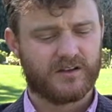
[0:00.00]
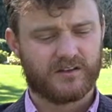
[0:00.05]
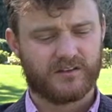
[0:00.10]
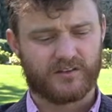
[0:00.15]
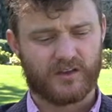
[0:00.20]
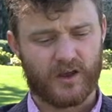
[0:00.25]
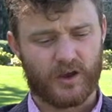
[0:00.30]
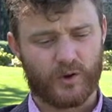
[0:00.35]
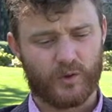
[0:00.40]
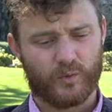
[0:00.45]

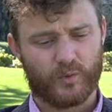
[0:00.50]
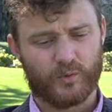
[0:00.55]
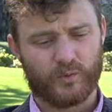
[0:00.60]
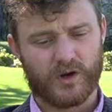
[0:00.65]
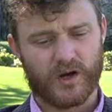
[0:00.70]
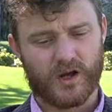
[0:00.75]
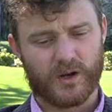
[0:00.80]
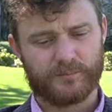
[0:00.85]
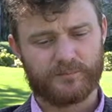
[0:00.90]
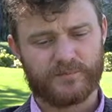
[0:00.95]
So
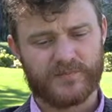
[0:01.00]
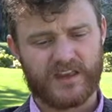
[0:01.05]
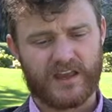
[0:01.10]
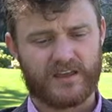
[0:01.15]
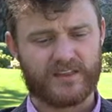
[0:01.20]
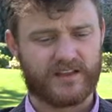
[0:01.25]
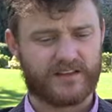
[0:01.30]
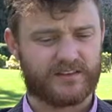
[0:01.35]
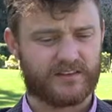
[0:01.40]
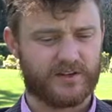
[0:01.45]

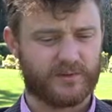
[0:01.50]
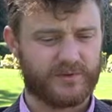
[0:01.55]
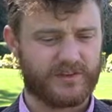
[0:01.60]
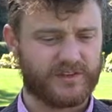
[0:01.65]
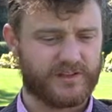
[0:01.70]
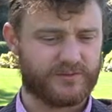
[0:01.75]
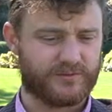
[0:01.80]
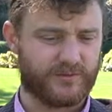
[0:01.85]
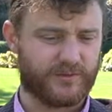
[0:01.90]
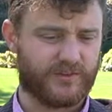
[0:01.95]
yeah, that's going to be
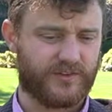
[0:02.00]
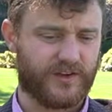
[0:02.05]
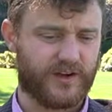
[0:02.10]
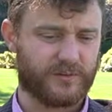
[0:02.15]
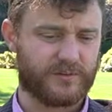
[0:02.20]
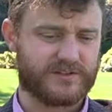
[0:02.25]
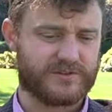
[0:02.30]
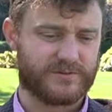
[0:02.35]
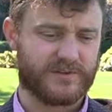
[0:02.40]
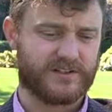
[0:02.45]
the difference
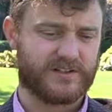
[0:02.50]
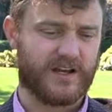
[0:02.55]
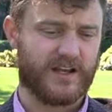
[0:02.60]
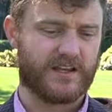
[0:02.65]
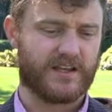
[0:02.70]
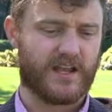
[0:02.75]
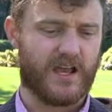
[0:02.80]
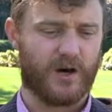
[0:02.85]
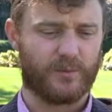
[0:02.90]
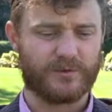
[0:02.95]
there between
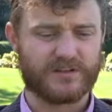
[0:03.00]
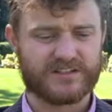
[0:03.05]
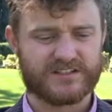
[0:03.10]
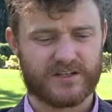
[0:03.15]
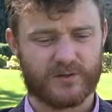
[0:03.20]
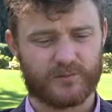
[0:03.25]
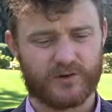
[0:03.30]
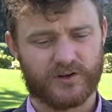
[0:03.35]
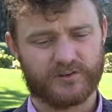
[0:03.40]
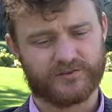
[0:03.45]
like helping
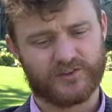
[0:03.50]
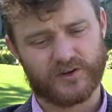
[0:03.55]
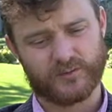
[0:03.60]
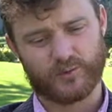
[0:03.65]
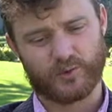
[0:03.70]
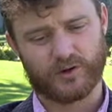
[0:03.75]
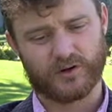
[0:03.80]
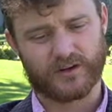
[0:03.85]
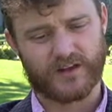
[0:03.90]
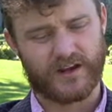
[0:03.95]
someone for their
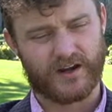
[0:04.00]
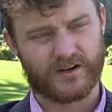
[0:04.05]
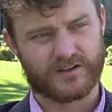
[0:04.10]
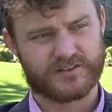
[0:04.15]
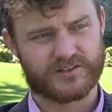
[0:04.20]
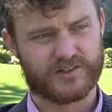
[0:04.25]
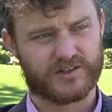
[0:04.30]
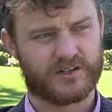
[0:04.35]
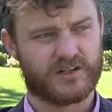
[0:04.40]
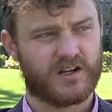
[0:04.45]
moral
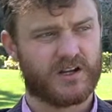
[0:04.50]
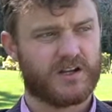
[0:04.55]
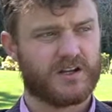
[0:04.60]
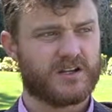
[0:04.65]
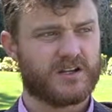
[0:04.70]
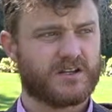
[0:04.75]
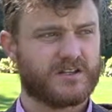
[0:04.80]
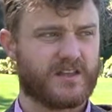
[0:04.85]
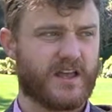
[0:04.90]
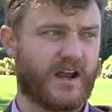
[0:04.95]
character
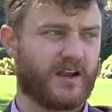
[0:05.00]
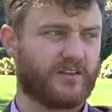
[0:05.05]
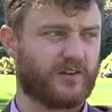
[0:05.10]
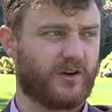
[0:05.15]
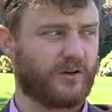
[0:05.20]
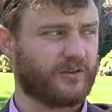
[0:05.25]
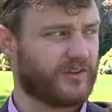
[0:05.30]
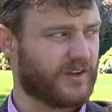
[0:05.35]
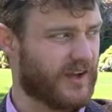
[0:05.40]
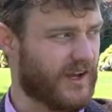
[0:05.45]
that is
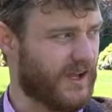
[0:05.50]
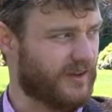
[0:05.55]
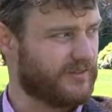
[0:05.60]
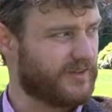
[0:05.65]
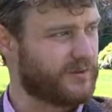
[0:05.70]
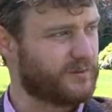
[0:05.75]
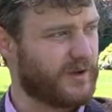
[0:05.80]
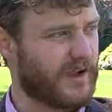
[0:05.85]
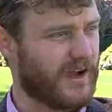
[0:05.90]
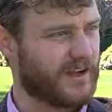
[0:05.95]
also going to have
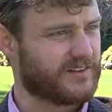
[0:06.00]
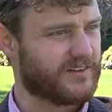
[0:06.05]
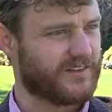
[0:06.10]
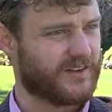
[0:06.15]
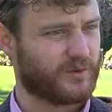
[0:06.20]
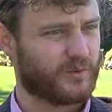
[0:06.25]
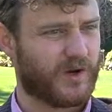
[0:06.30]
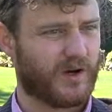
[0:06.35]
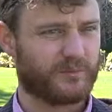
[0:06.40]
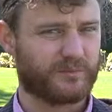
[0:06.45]
an impact in
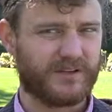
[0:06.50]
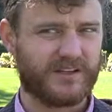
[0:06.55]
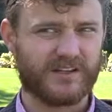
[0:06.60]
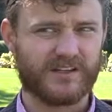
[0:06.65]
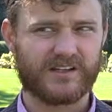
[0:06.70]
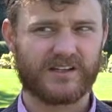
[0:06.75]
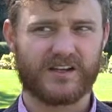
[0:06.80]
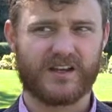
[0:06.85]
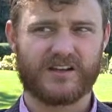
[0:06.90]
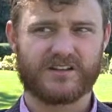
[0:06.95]
their
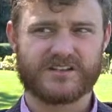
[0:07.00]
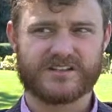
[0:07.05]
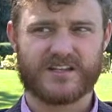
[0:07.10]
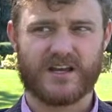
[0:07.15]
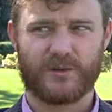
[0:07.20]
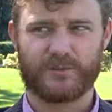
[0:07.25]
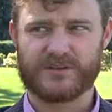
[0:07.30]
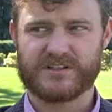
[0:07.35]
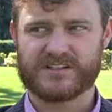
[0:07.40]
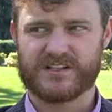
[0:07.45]
well-being, and just
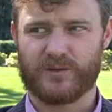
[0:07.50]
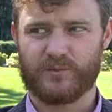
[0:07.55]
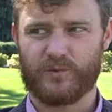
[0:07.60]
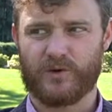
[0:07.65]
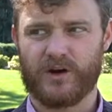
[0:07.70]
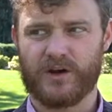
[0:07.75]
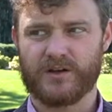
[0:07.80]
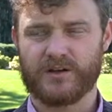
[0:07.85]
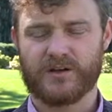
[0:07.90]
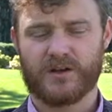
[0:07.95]
helping
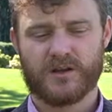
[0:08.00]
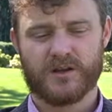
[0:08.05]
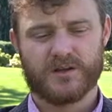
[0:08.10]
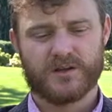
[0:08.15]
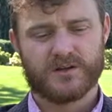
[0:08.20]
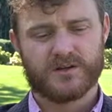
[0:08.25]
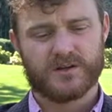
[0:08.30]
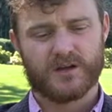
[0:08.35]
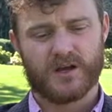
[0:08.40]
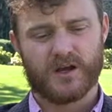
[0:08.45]
someone
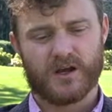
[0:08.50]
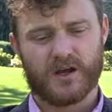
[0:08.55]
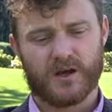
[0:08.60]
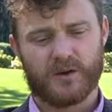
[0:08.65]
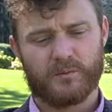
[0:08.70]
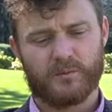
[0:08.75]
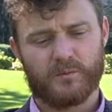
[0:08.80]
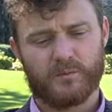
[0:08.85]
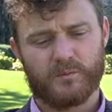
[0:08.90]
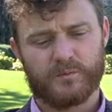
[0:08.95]

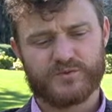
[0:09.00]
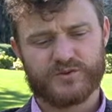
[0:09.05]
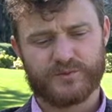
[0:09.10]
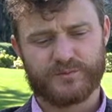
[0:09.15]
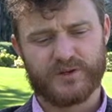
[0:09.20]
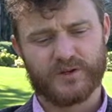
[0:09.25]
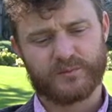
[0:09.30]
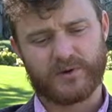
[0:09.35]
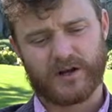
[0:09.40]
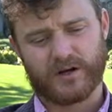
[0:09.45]
to
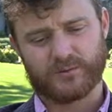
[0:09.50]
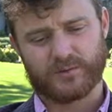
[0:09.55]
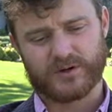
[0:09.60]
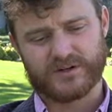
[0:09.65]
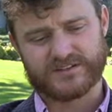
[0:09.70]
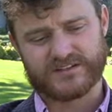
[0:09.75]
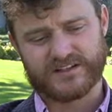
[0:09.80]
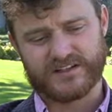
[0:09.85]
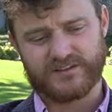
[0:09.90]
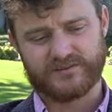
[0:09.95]
be a better
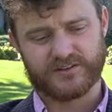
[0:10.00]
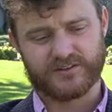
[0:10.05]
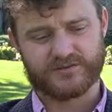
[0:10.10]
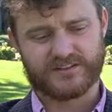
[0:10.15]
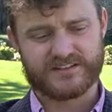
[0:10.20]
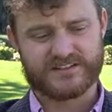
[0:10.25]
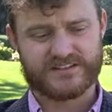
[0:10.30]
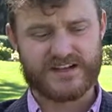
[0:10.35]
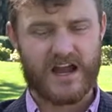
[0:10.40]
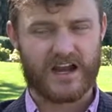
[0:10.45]
person, even if
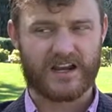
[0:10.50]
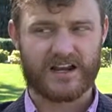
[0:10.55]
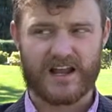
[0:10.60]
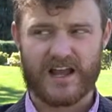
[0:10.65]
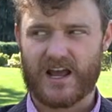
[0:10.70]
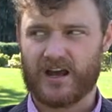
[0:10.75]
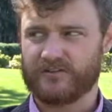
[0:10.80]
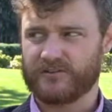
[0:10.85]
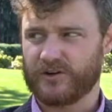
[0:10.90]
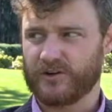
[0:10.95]
it's not going
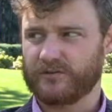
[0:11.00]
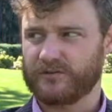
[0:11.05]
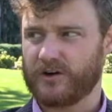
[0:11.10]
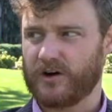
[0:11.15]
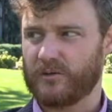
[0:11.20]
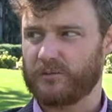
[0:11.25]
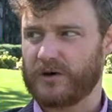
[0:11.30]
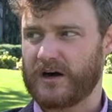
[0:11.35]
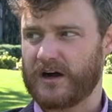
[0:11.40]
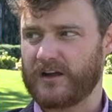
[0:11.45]
to have an
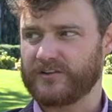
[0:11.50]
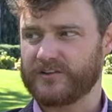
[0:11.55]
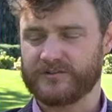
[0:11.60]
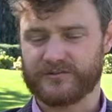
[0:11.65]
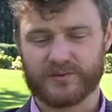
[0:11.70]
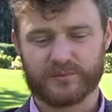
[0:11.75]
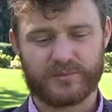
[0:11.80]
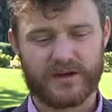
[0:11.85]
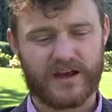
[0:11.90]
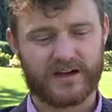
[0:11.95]
overall
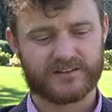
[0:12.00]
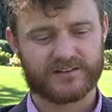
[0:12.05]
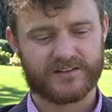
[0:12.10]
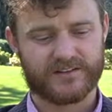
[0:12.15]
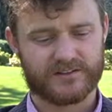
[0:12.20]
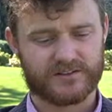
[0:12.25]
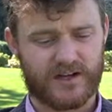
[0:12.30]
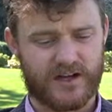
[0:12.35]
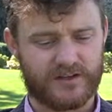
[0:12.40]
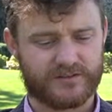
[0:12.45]
positive impact in
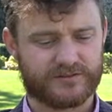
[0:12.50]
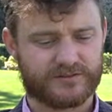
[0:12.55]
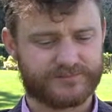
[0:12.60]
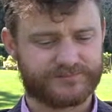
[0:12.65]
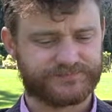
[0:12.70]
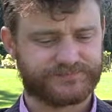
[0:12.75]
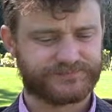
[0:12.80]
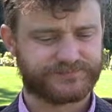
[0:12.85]
their life.